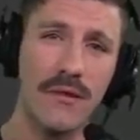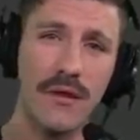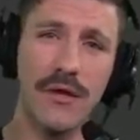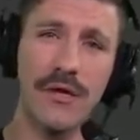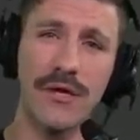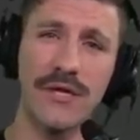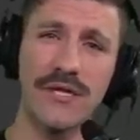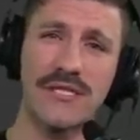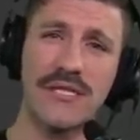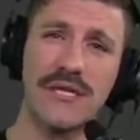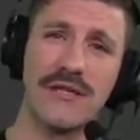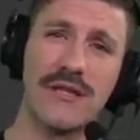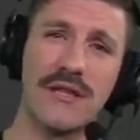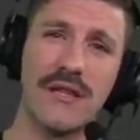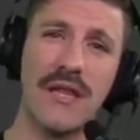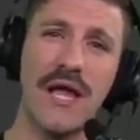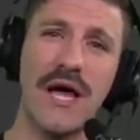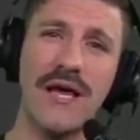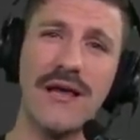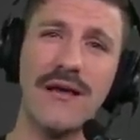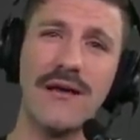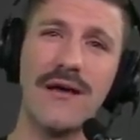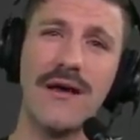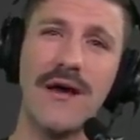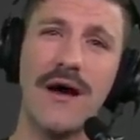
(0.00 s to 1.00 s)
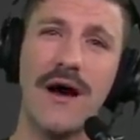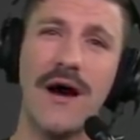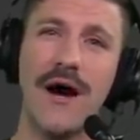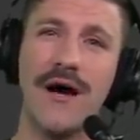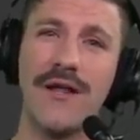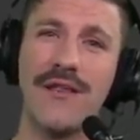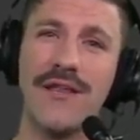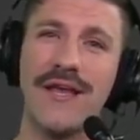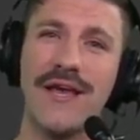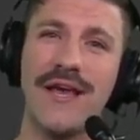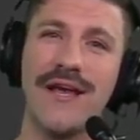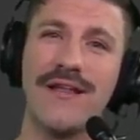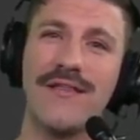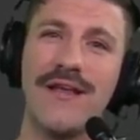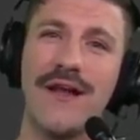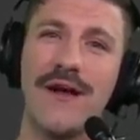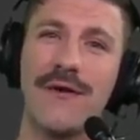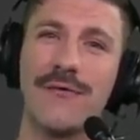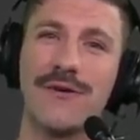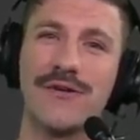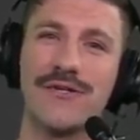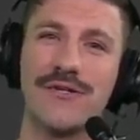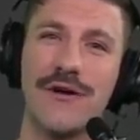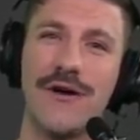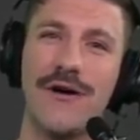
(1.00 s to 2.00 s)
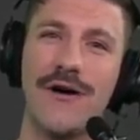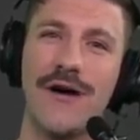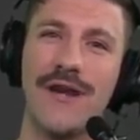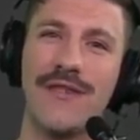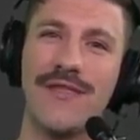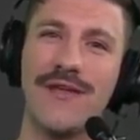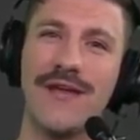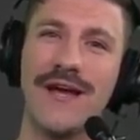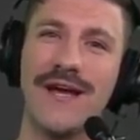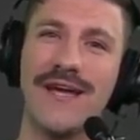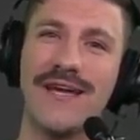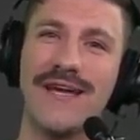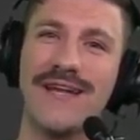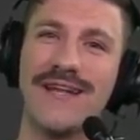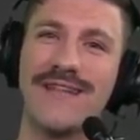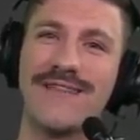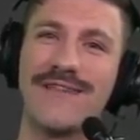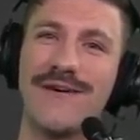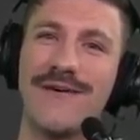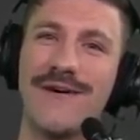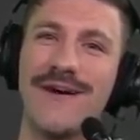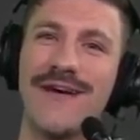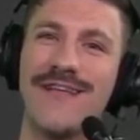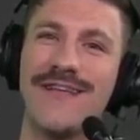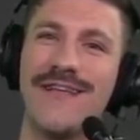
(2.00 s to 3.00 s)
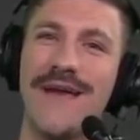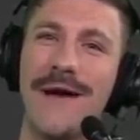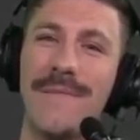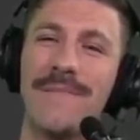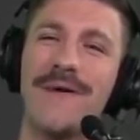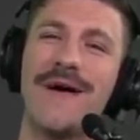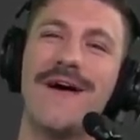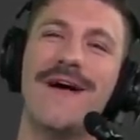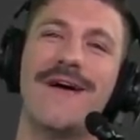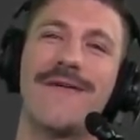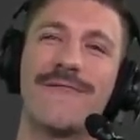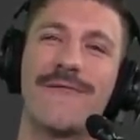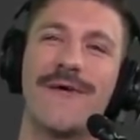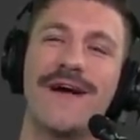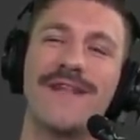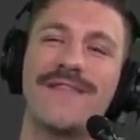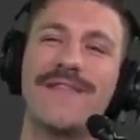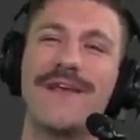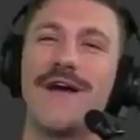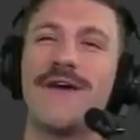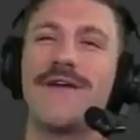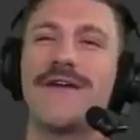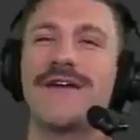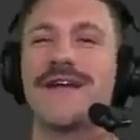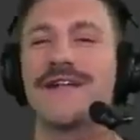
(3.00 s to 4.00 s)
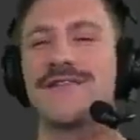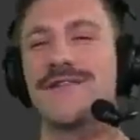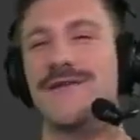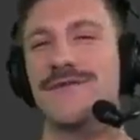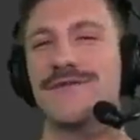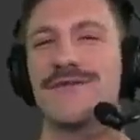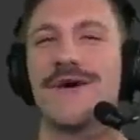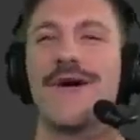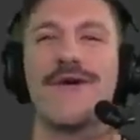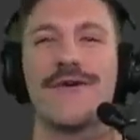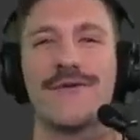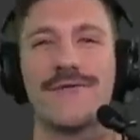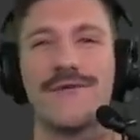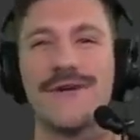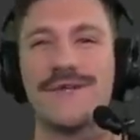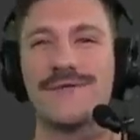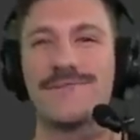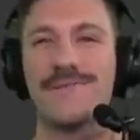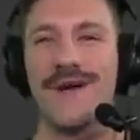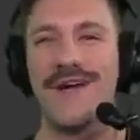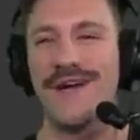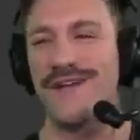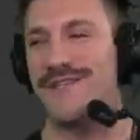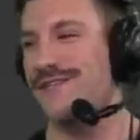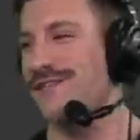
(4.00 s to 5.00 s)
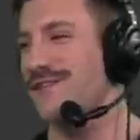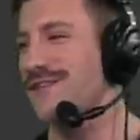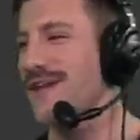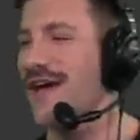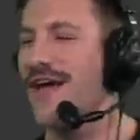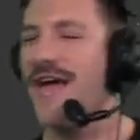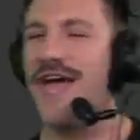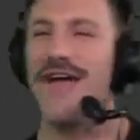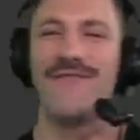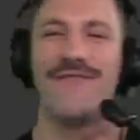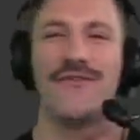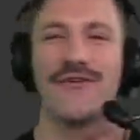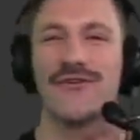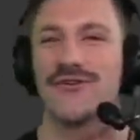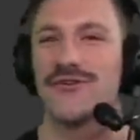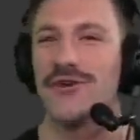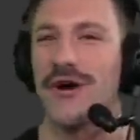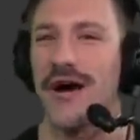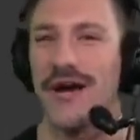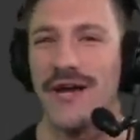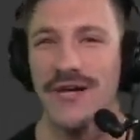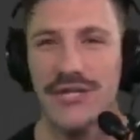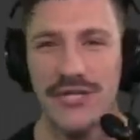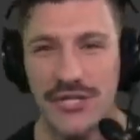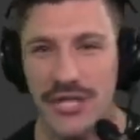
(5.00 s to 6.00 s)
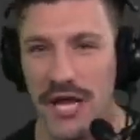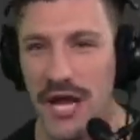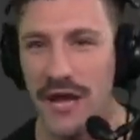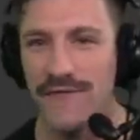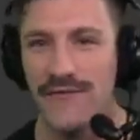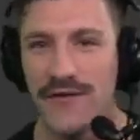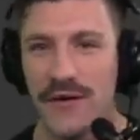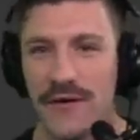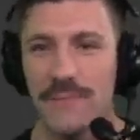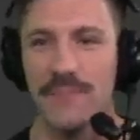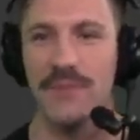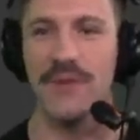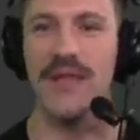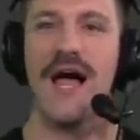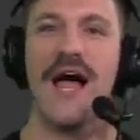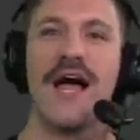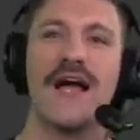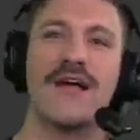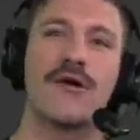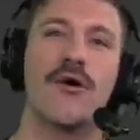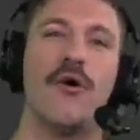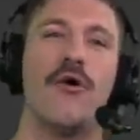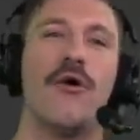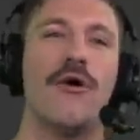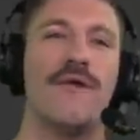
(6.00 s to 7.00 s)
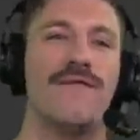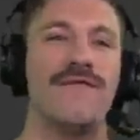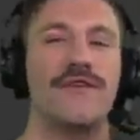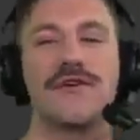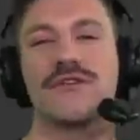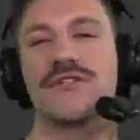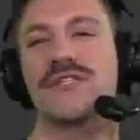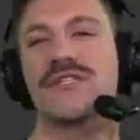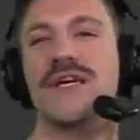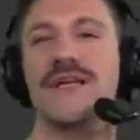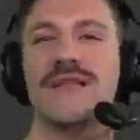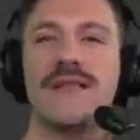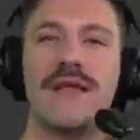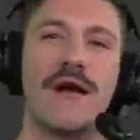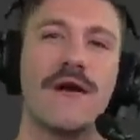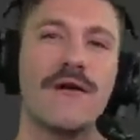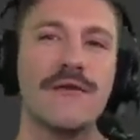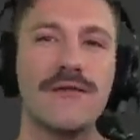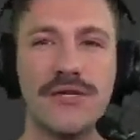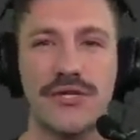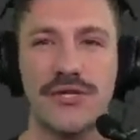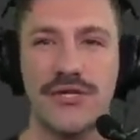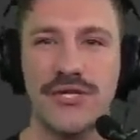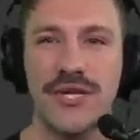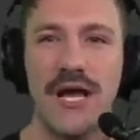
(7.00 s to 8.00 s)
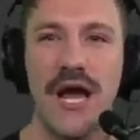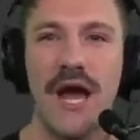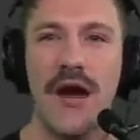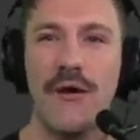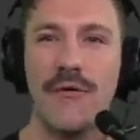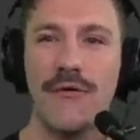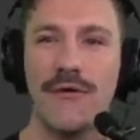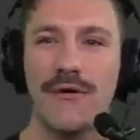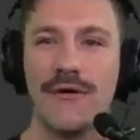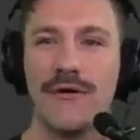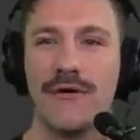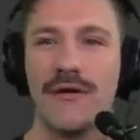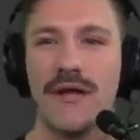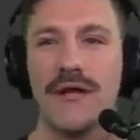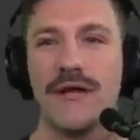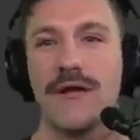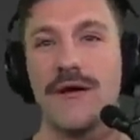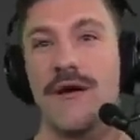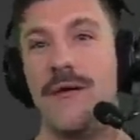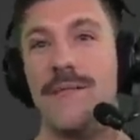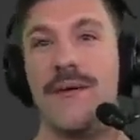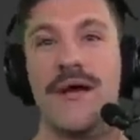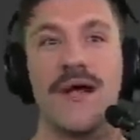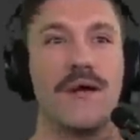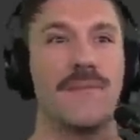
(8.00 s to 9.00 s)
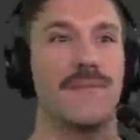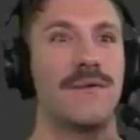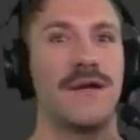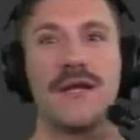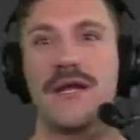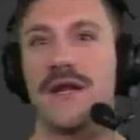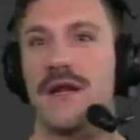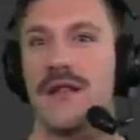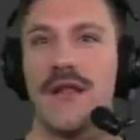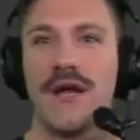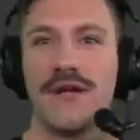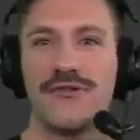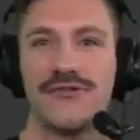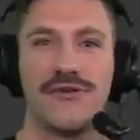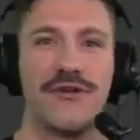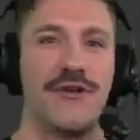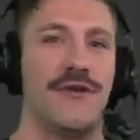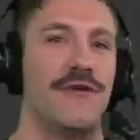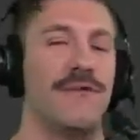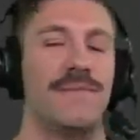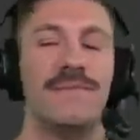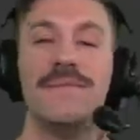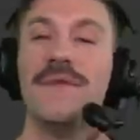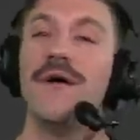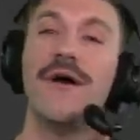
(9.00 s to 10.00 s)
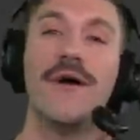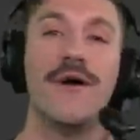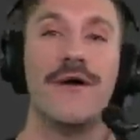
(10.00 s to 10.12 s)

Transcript: You can see the light on the end there, which I think I can get to it. Yep, right there. Get those hard to reach places. If you're trying to shave your black hole, if you're sitting there in the shower and you're like, oh man, I'm going to get electrocuted.